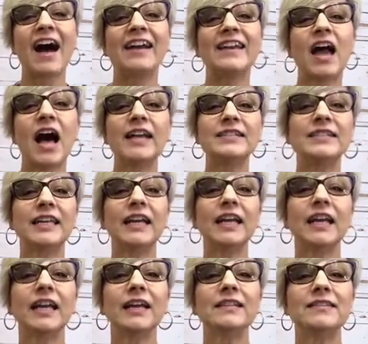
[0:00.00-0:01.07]
not
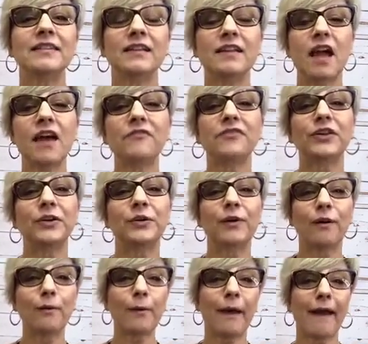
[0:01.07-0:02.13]
D, it's the nephew.
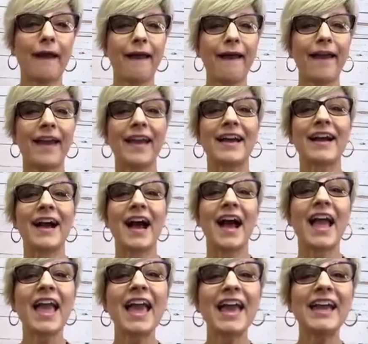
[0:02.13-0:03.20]
Okay.
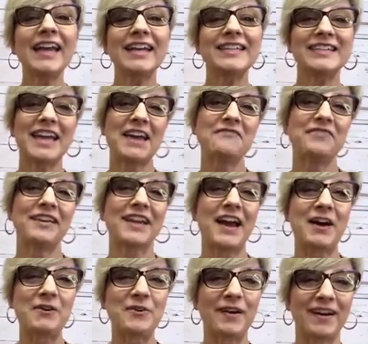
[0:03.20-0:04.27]
Hey, David,
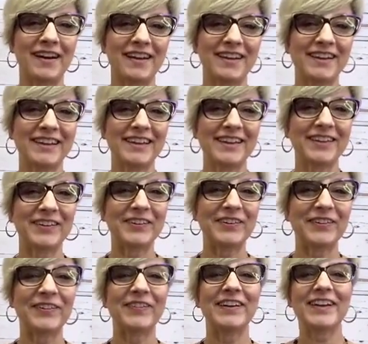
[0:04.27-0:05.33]
how are
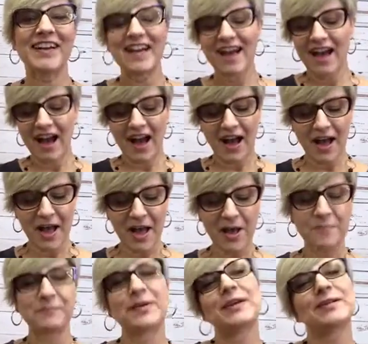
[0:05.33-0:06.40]
you?
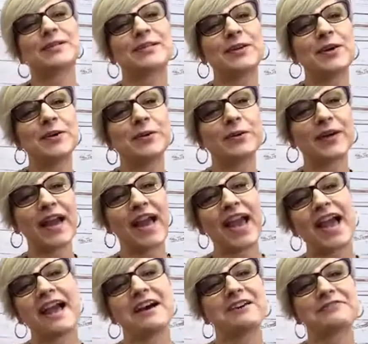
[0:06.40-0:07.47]
Um, so
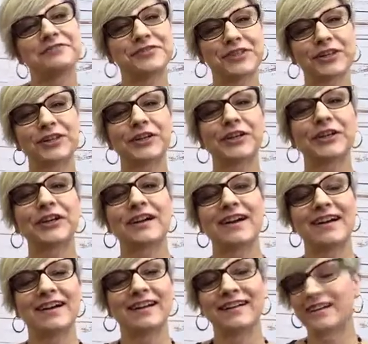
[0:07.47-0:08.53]
after
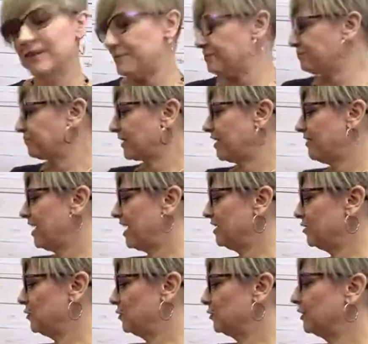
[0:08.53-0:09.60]
um, they
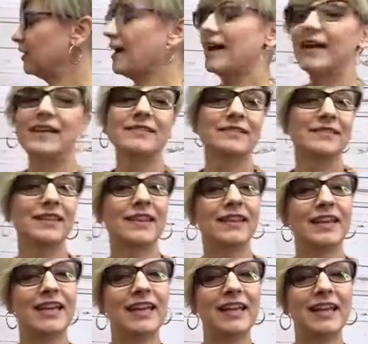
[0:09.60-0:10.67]
utilize
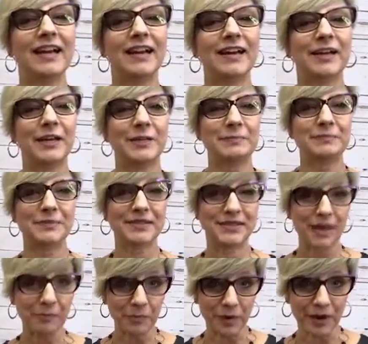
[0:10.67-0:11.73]
the um,
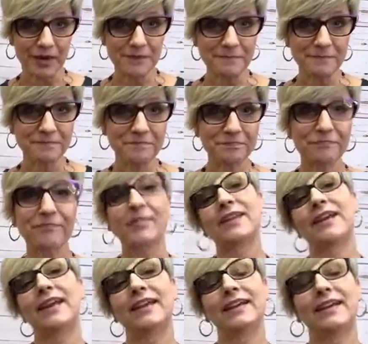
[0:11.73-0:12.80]
step one,
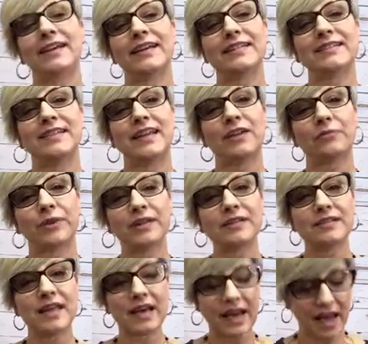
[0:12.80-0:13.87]
and they
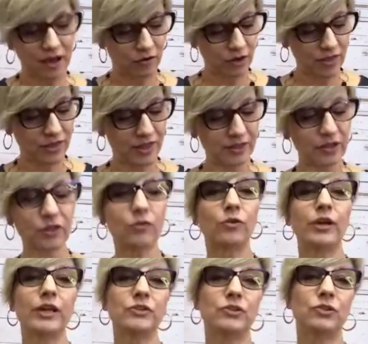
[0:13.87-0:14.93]
rinse that out. Then they're
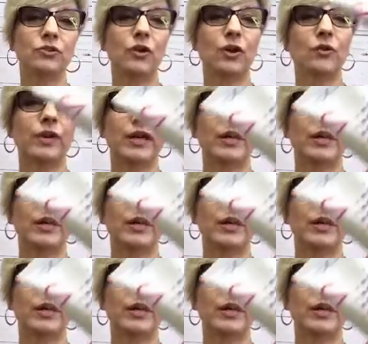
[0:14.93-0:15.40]
going to go